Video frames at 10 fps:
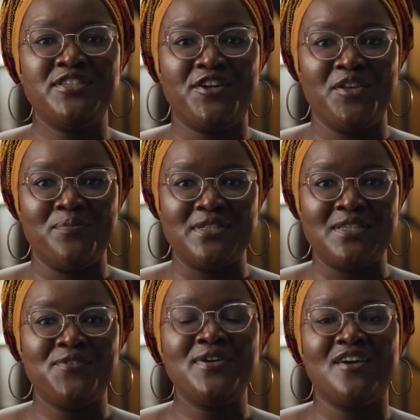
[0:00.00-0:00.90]

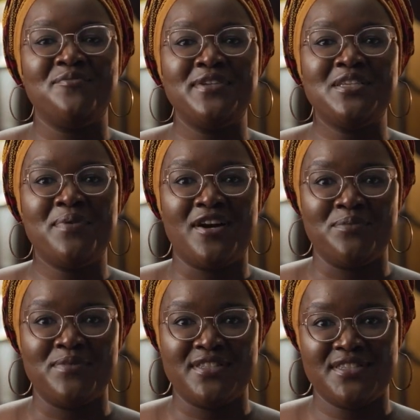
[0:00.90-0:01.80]
documents for government
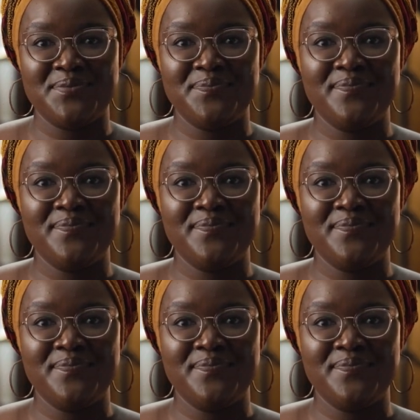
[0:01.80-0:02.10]
departments.